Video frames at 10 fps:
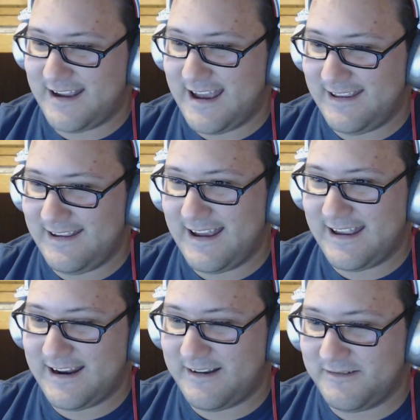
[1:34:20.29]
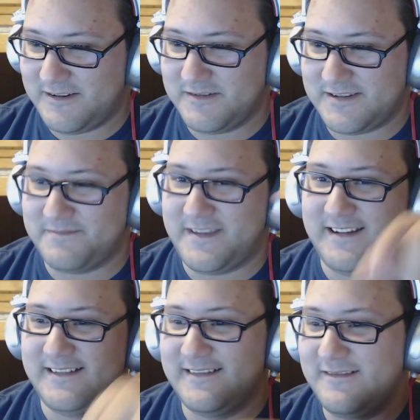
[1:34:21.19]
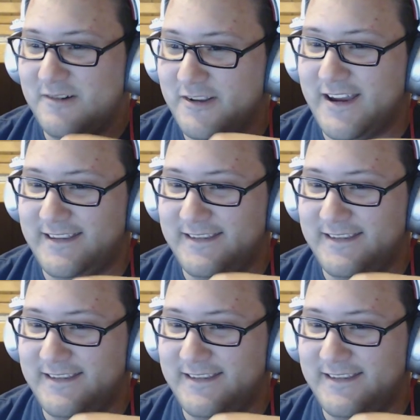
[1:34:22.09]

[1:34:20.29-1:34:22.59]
I gotta go do something. Hold on.